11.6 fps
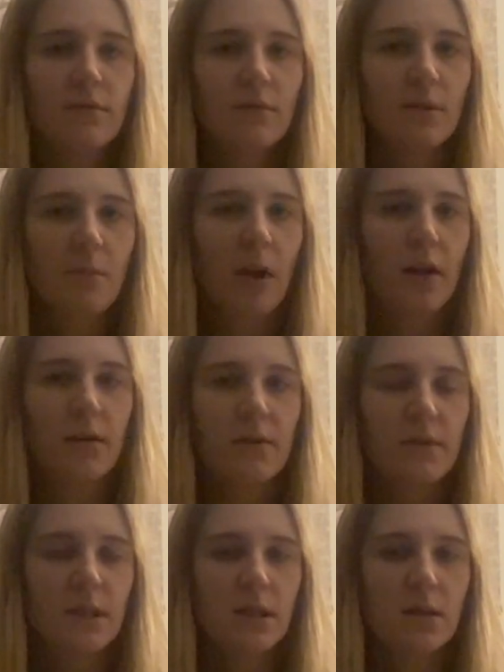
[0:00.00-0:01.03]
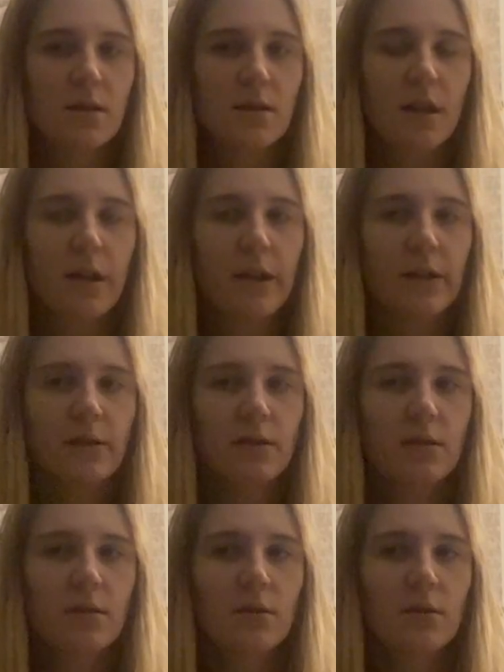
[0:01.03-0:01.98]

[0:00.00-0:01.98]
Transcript: competitiveness, and